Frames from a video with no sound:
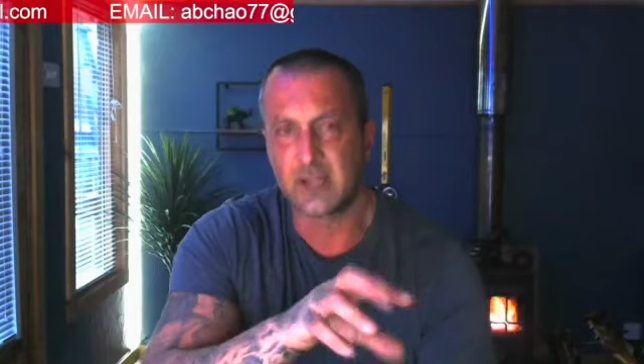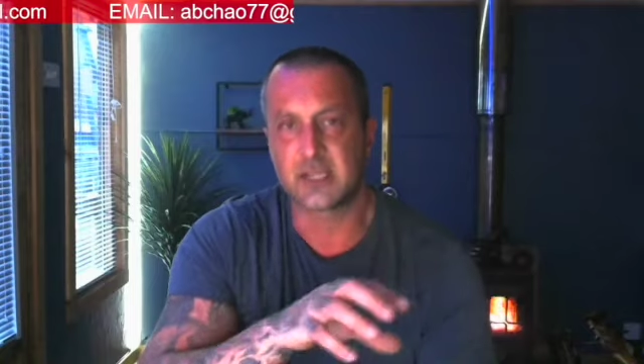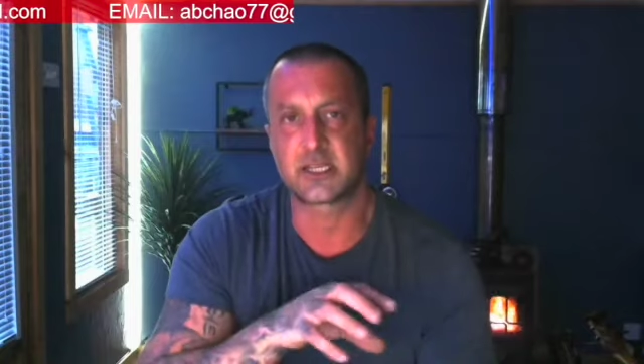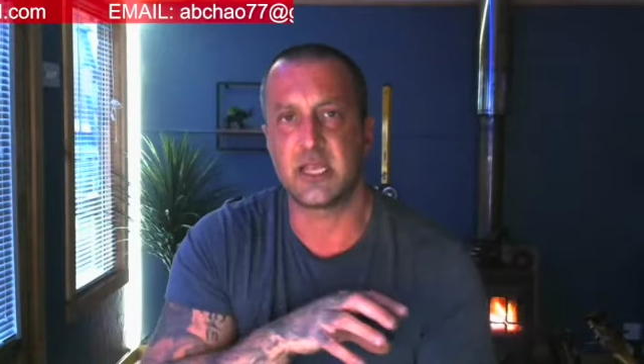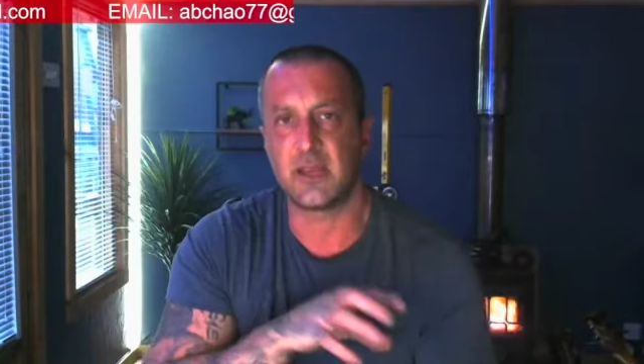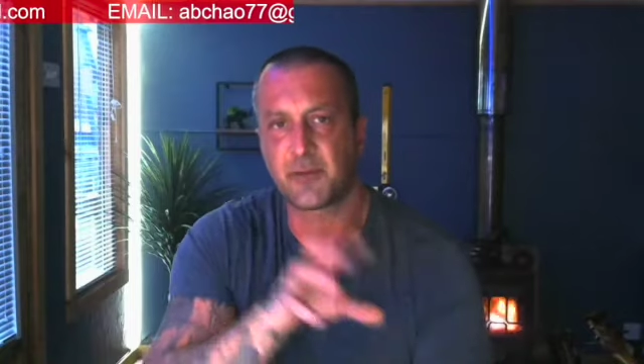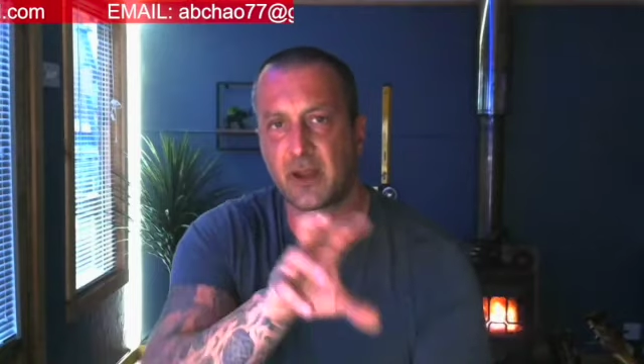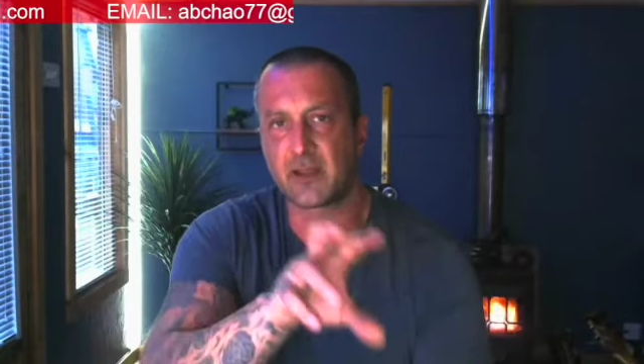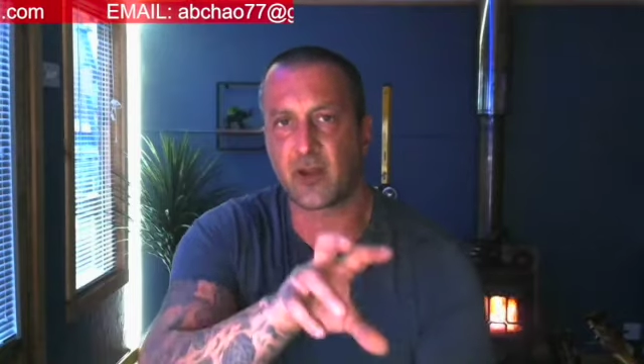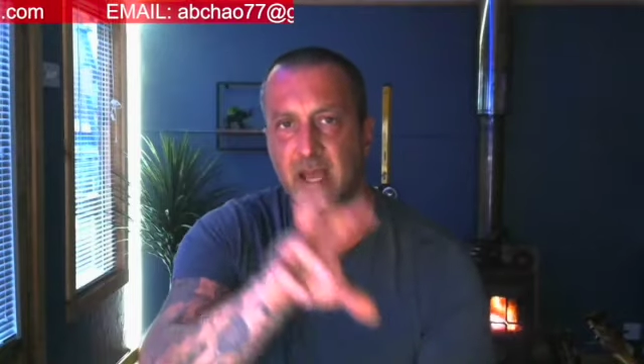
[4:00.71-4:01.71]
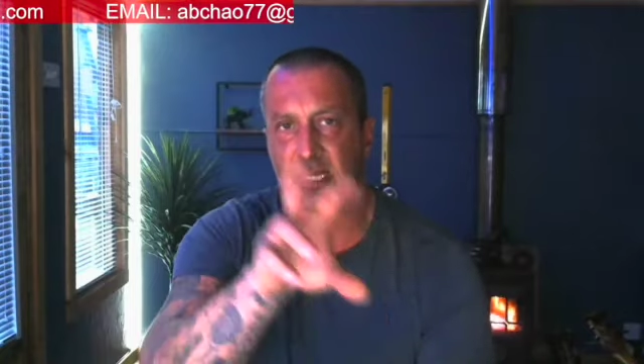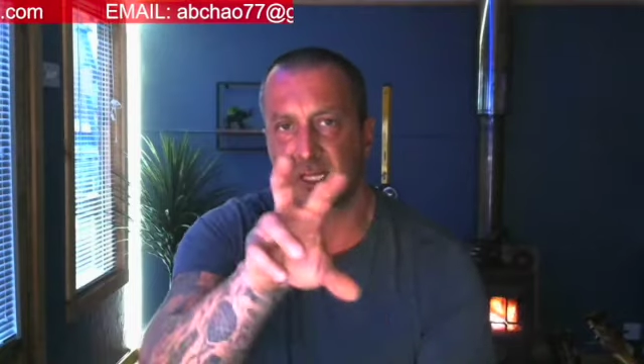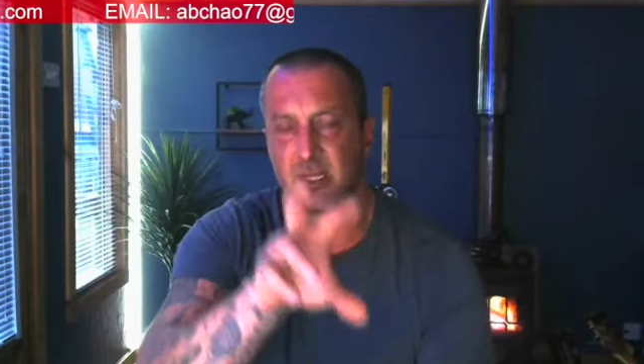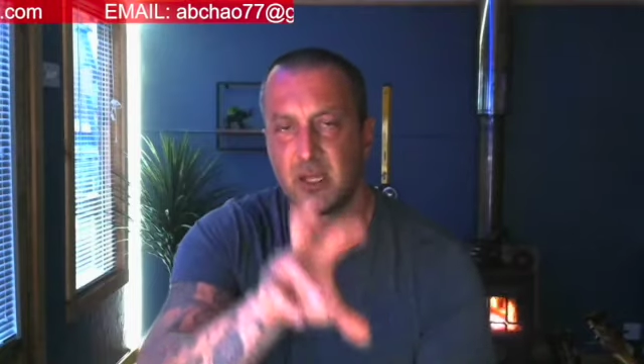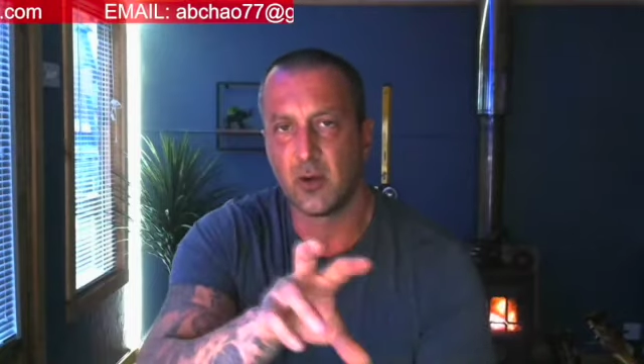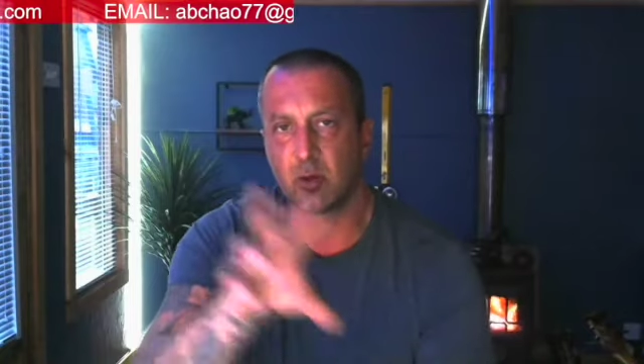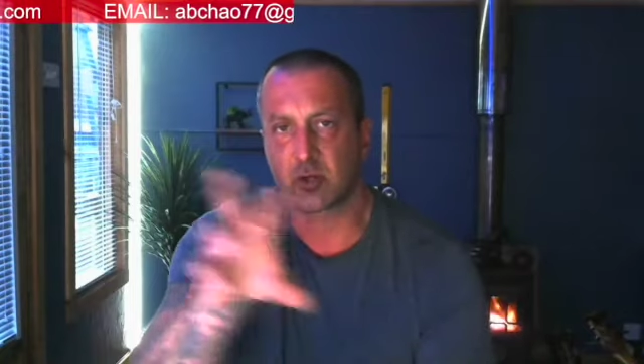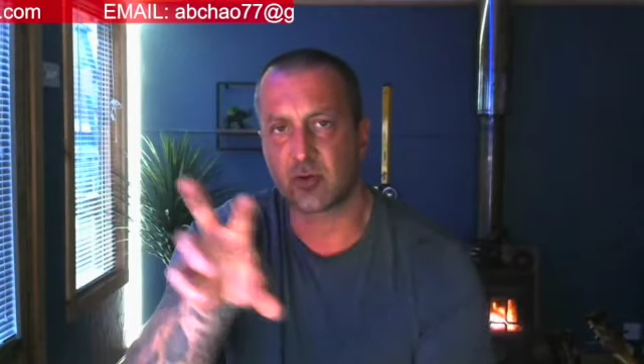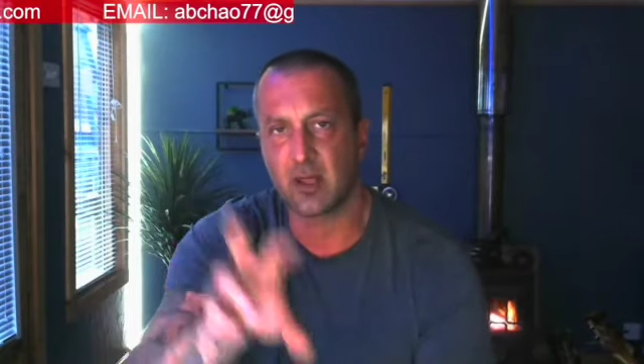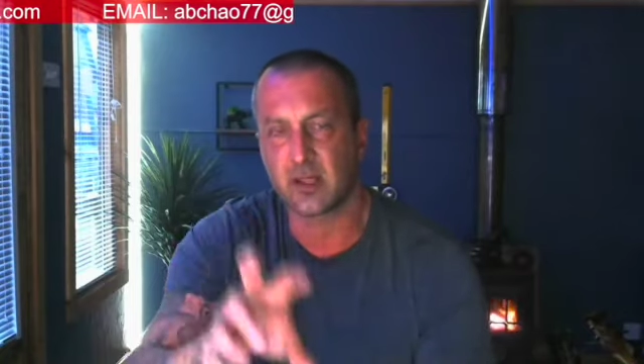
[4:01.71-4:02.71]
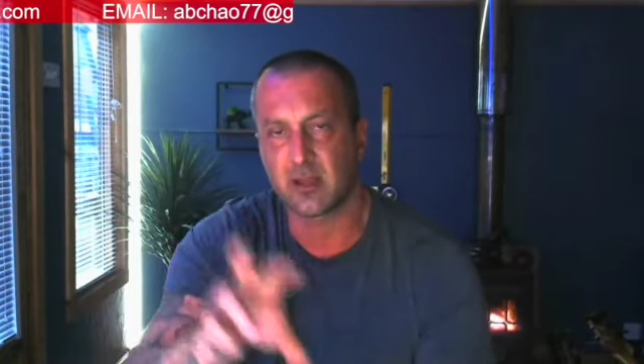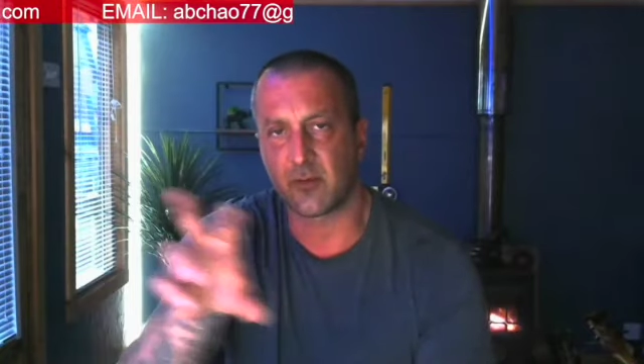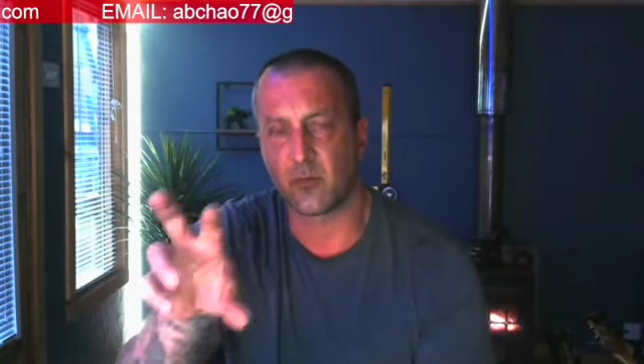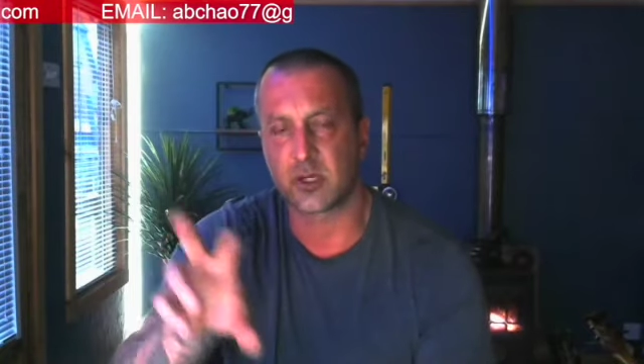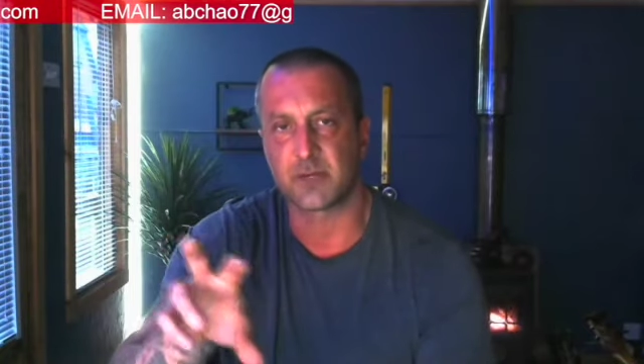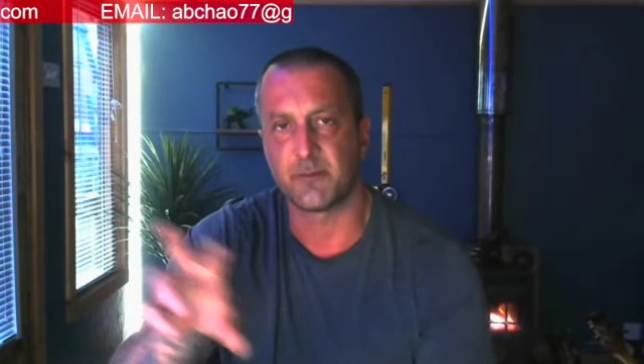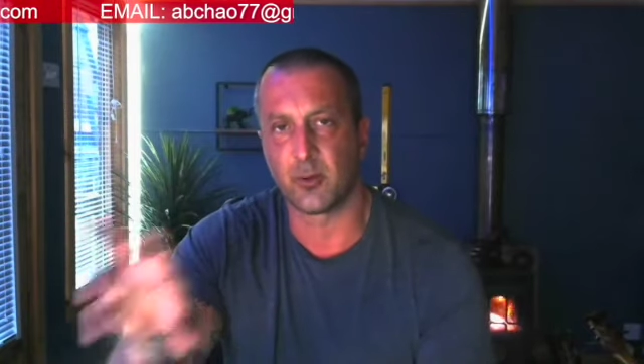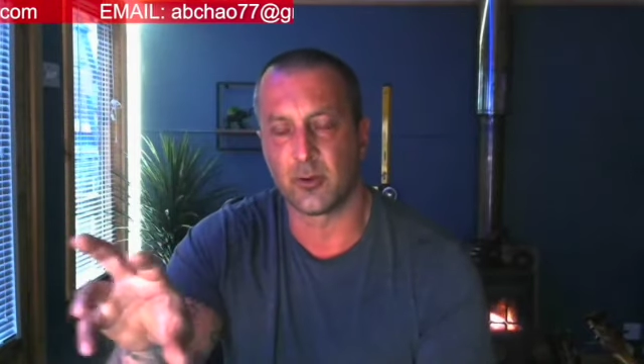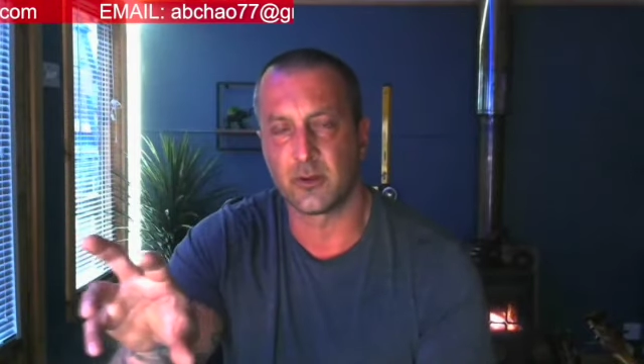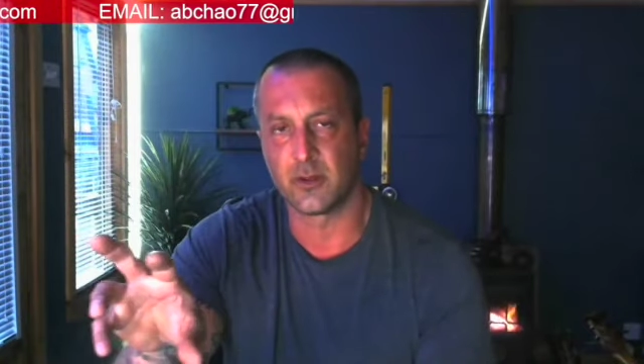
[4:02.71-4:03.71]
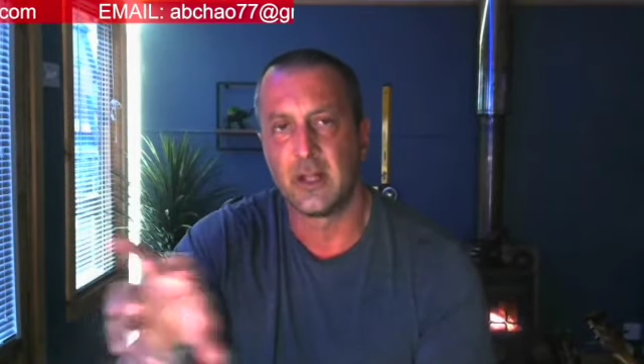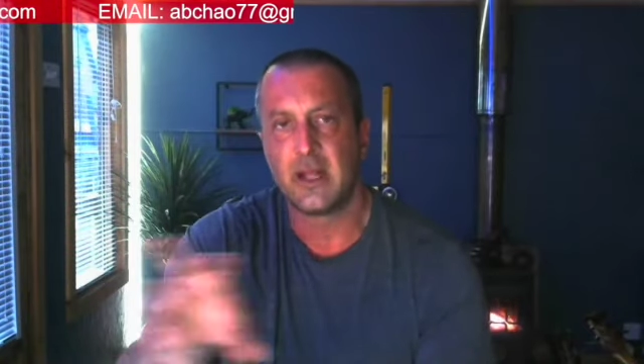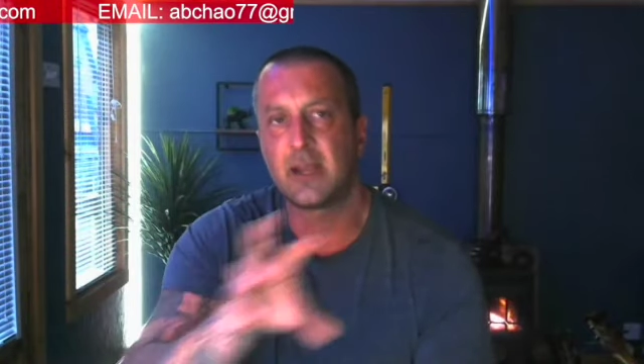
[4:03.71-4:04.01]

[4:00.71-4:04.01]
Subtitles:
and see if they're addressing what's relative and what's important.